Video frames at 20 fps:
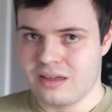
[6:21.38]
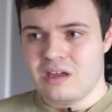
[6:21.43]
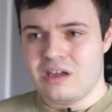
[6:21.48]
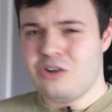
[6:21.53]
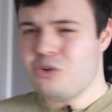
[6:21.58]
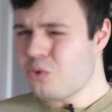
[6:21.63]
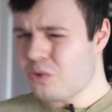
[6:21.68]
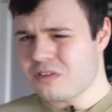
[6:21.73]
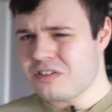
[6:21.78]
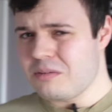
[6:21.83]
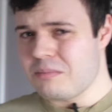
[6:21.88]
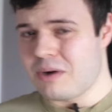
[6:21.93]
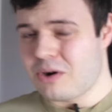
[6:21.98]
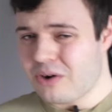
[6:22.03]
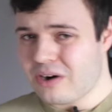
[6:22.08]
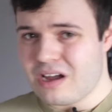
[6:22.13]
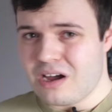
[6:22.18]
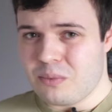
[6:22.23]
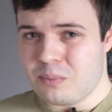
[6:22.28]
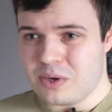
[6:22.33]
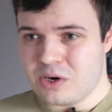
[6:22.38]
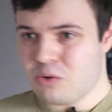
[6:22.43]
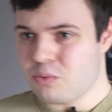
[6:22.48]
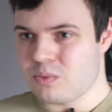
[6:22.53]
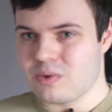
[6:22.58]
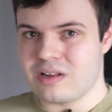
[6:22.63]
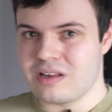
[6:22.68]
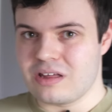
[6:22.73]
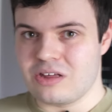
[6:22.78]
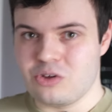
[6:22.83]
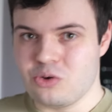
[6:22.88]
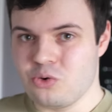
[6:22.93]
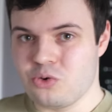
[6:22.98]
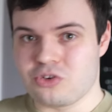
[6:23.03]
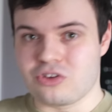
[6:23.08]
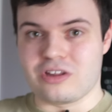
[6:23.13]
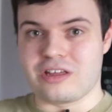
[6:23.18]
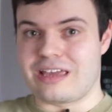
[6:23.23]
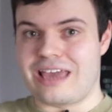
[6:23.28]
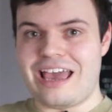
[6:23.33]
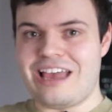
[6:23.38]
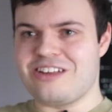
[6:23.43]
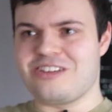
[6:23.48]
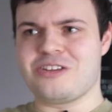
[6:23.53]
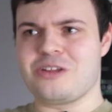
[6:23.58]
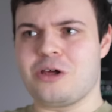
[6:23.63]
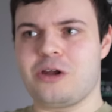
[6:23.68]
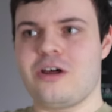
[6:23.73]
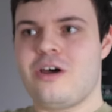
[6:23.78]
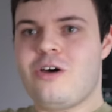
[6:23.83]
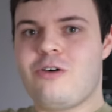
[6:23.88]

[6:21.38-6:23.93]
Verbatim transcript: In North America, we don't really use the gates that